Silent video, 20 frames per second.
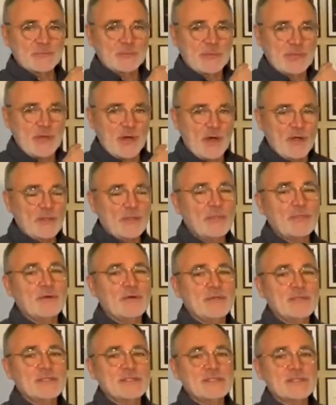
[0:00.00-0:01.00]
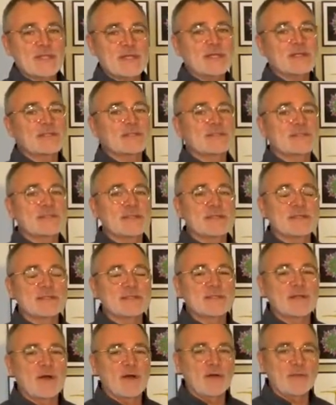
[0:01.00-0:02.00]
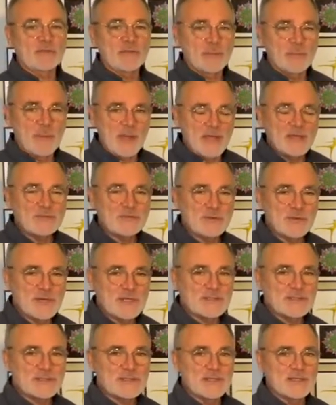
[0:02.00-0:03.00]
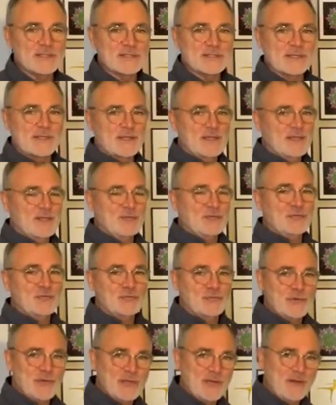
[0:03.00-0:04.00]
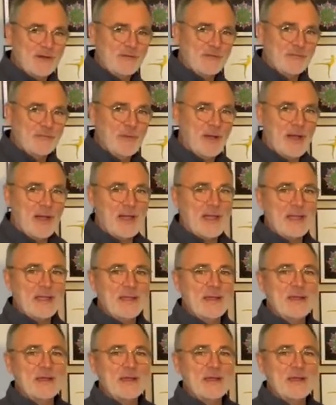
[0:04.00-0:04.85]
with all 36. It's called The Matrix. It's a history of my